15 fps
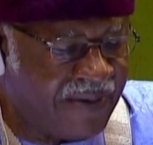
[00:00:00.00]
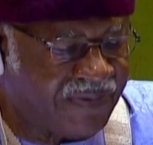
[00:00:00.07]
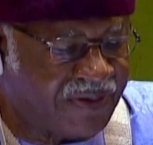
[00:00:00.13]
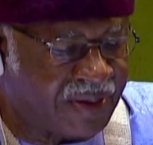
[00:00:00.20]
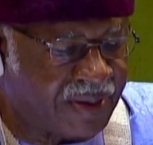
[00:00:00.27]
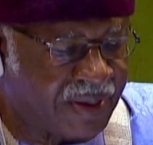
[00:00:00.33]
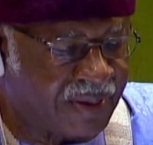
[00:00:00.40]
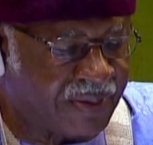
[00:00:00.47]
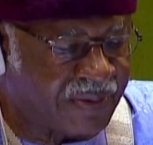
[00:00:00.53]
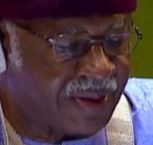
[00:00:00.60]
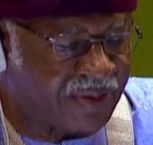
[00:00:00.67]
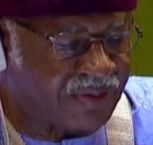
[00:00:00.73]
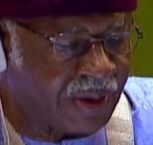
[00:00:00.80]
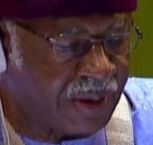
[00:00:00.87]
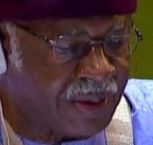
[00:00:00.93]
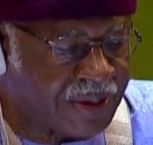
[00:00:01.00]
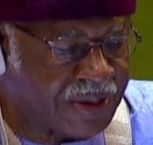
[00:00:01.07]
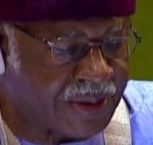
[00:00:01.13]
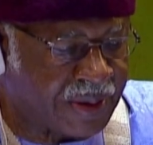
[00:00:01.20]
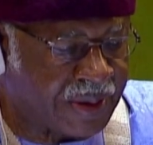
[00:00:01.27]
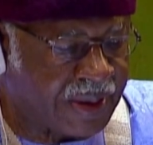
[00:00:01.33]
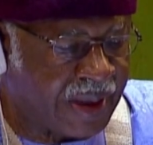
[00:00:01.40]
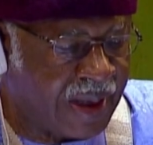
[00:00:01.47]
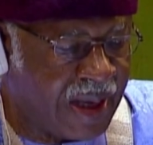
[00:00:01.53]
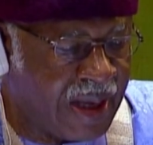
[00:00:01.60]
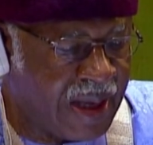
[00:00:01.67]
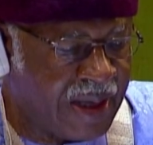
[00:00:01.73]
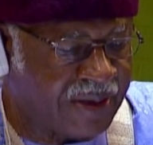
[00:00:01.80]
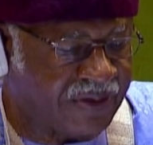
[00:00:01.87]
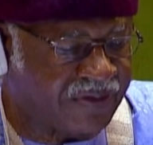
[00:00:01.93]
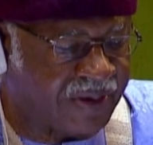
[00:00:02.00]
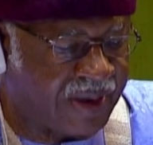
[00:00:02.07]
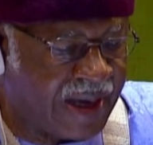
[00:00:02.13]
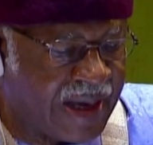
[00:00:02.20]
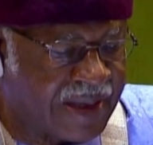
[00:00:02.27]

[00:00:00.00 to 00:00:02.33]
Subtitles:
The resolution is the first to be formally put